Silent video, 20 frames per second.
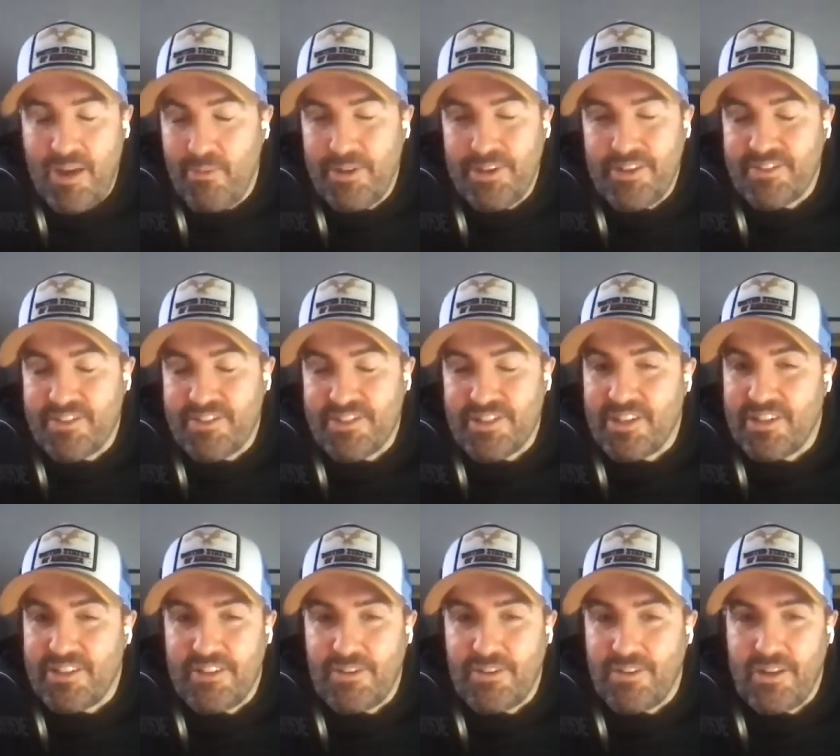So yeah, we
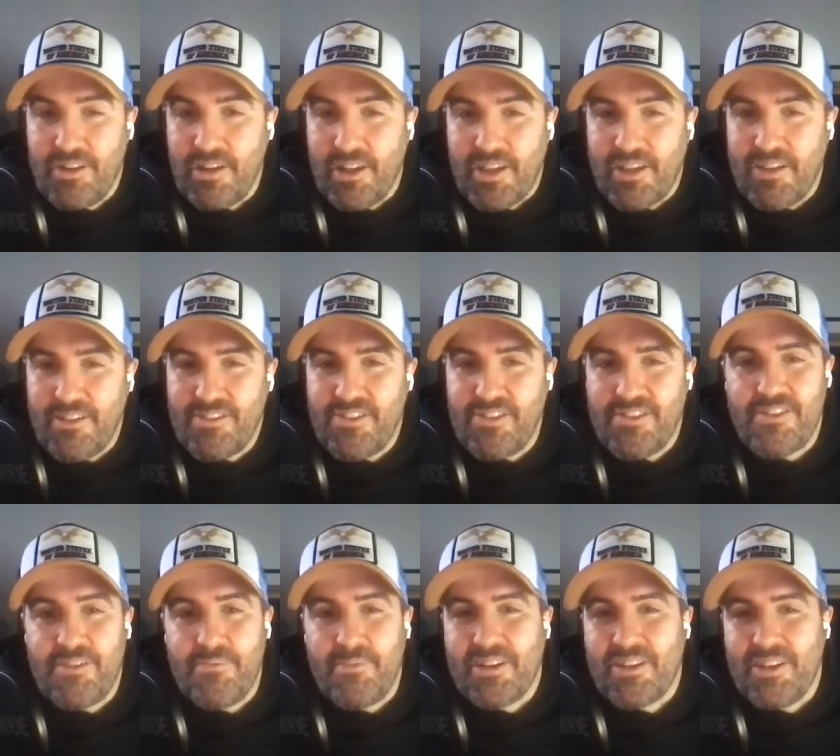just decided to, like,
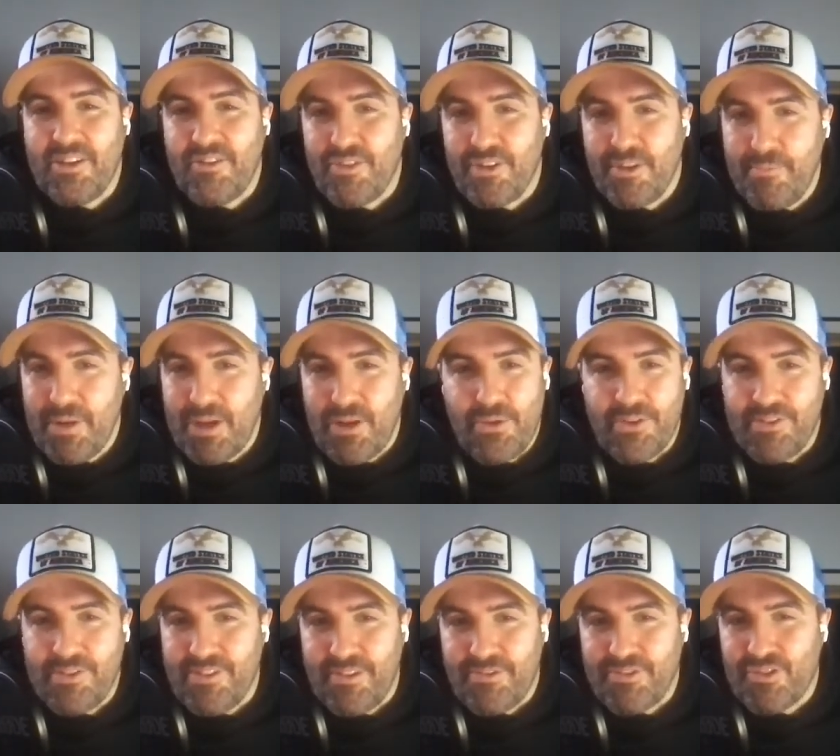it's just something different.
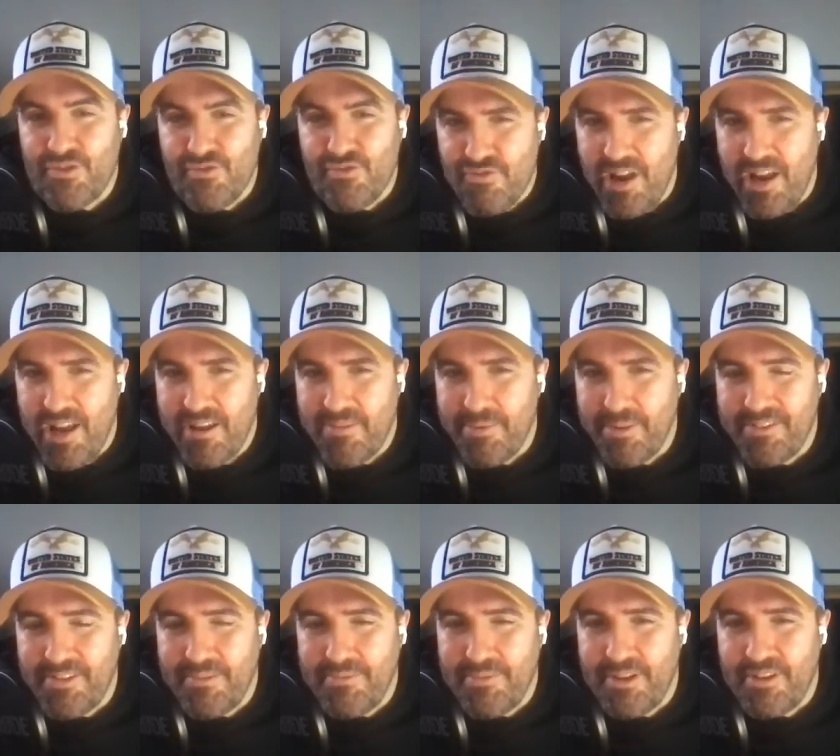The Bitcoin stuff's
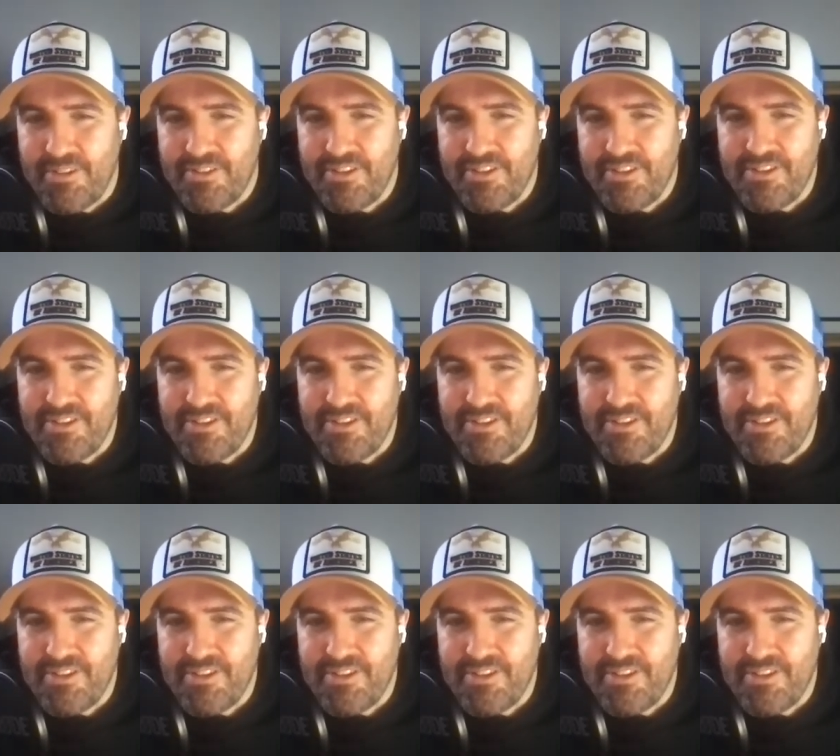great, but